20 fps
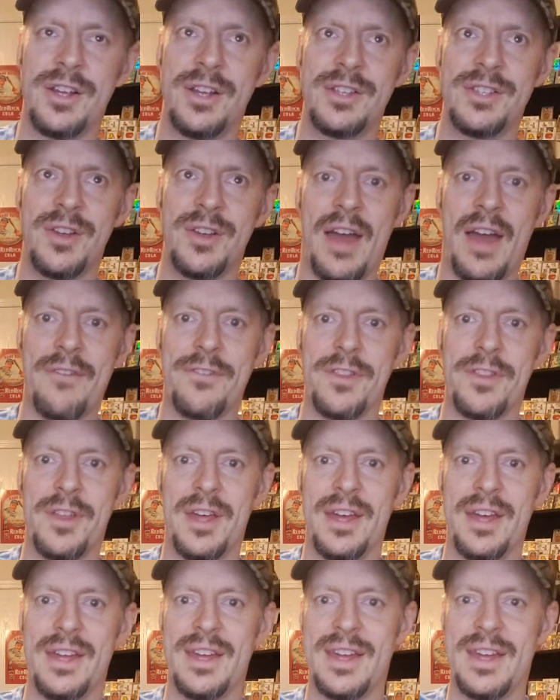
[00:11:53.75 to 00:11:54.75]
So half of
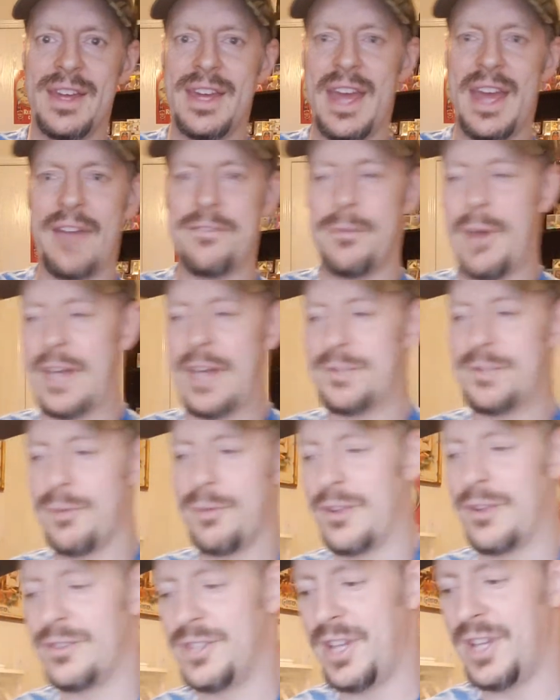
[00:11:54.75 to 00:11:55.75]
the Bash
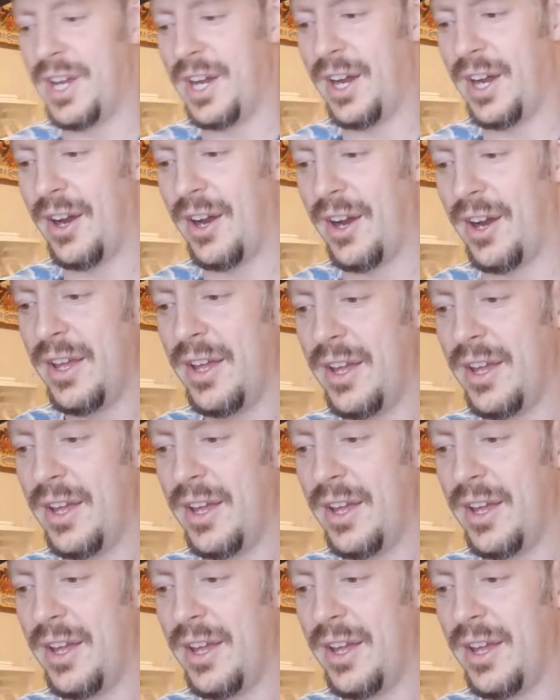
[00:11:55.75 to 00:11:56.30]
brothers there.